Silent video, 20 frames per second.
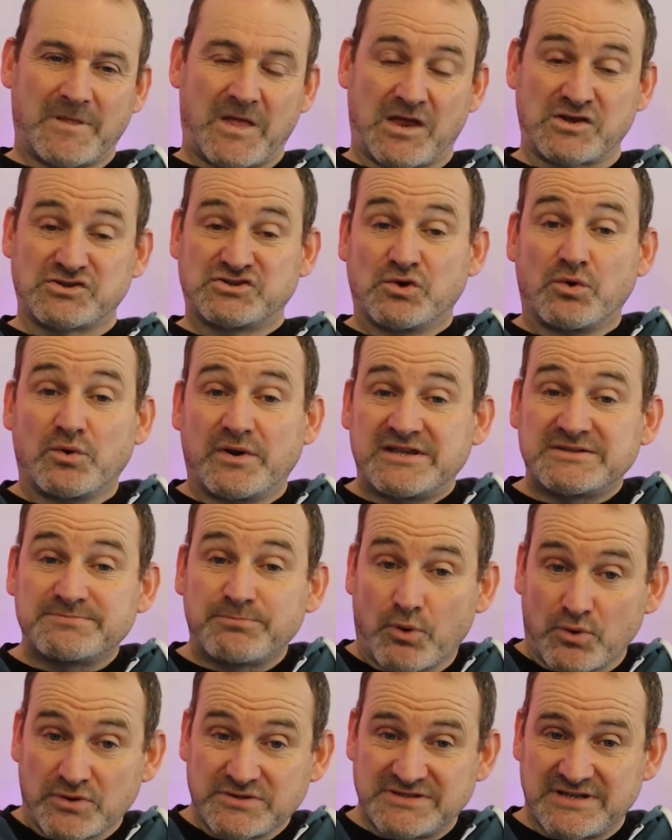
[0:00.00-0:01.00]
And surely he's
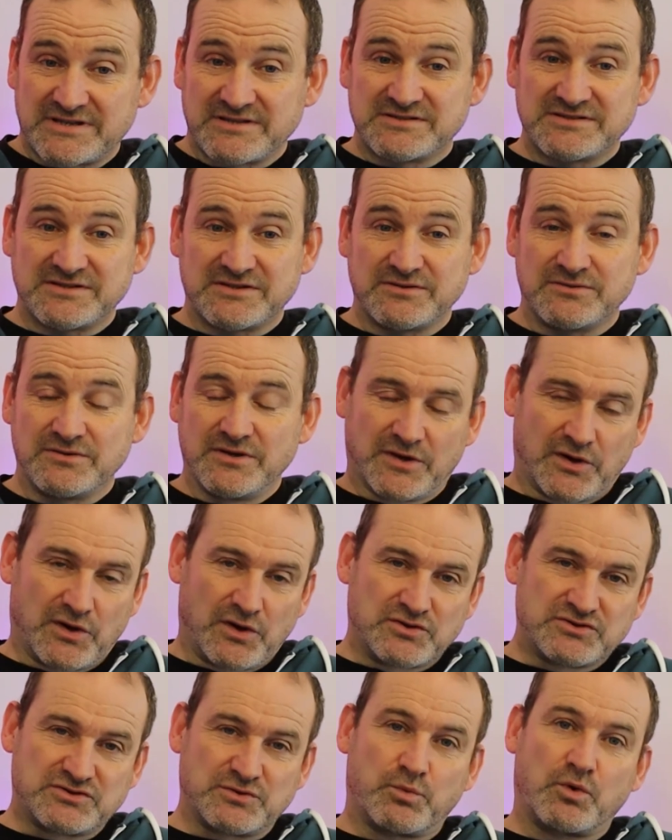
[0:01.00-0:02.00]
pointing to
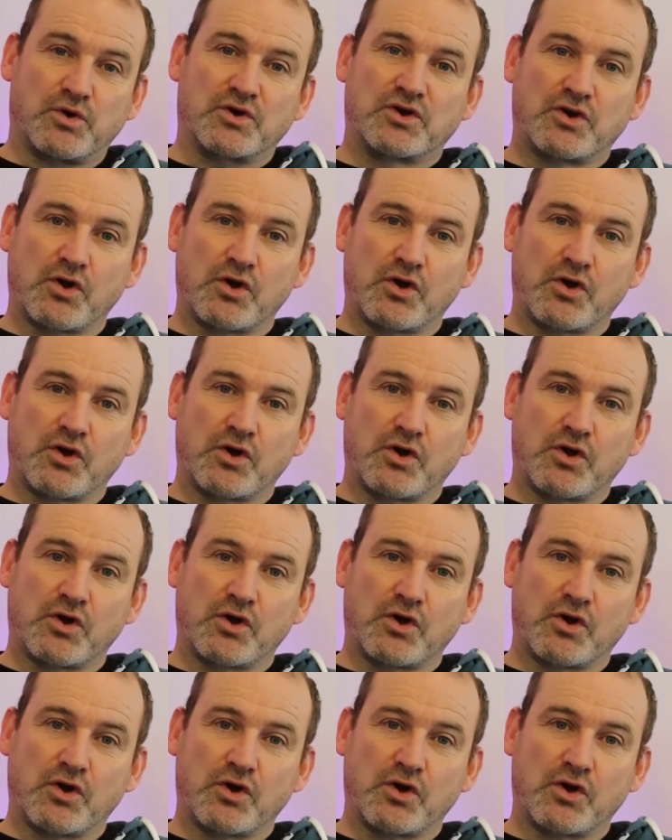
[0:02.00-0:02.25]
what